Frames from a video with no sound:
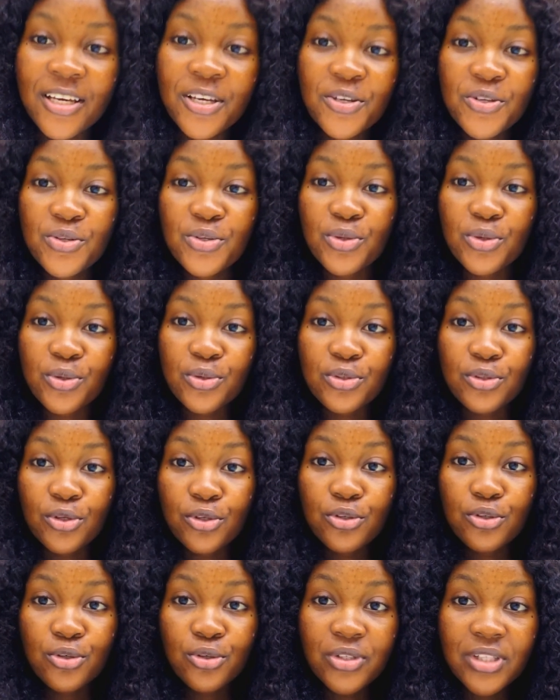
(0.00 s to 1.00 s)
So your
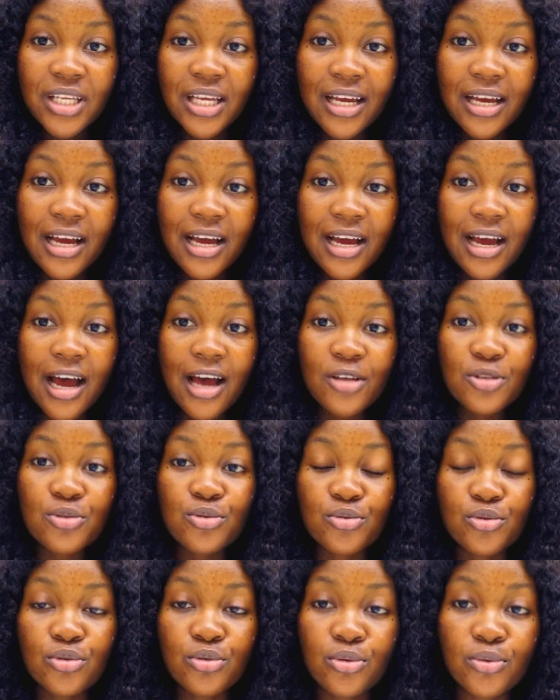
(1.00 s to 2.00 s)
shoulder has
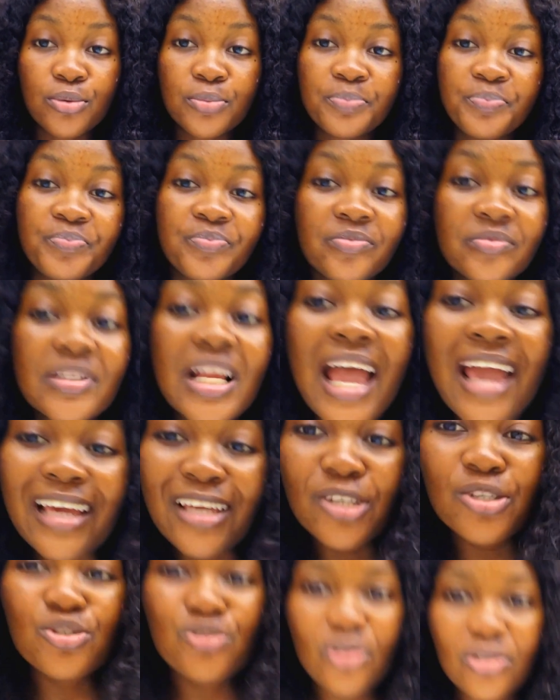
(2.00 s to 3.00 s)
to show,
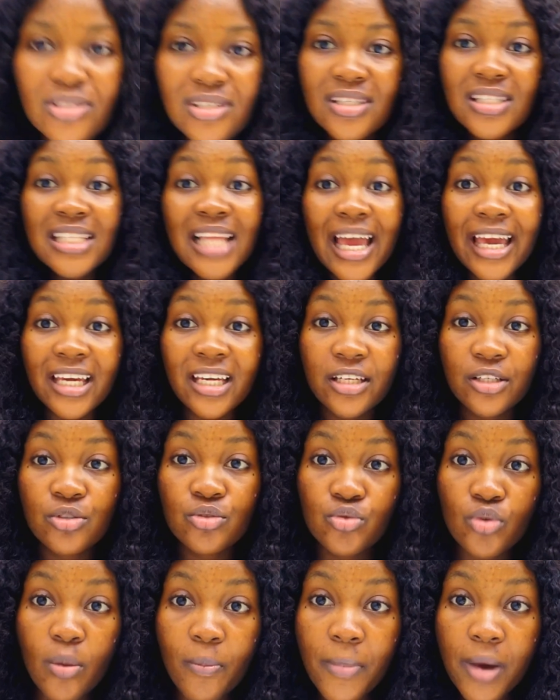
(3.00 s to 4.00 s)
like just like
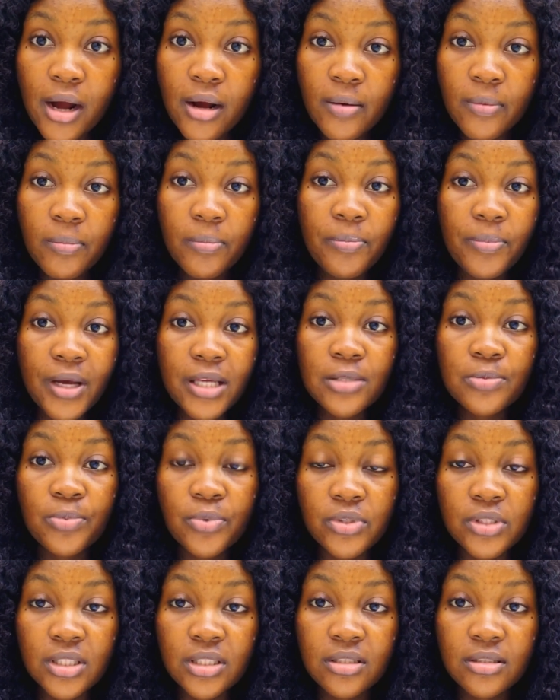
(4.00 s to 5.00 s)
normal
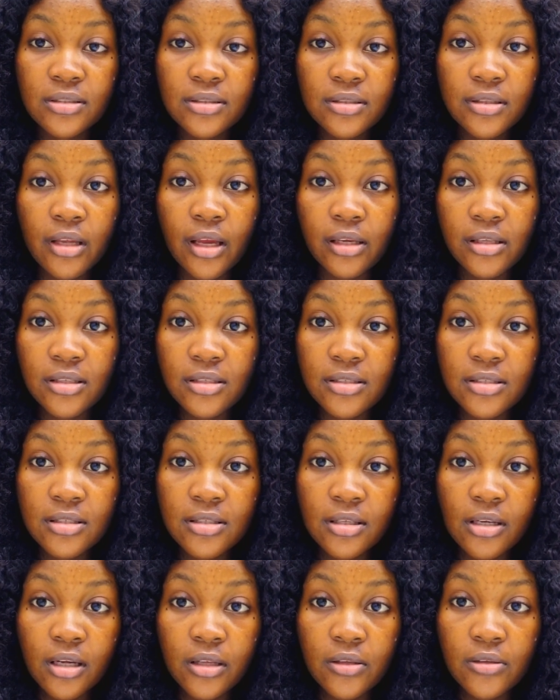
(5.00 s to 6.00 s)
passports like
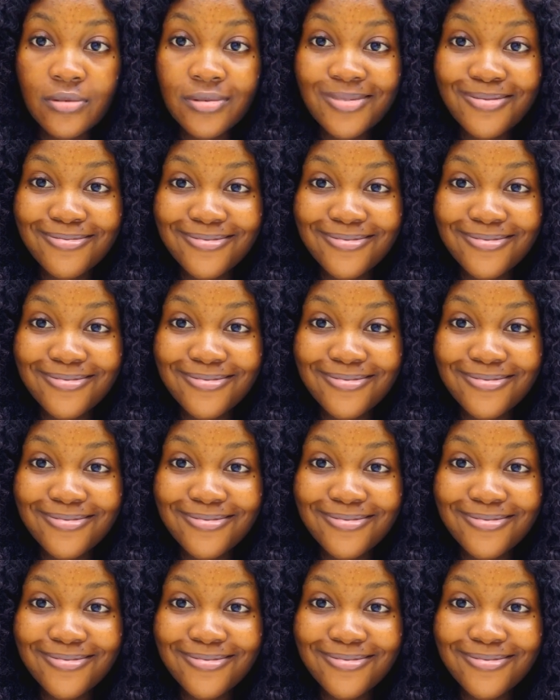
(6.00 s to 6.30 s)
this. And not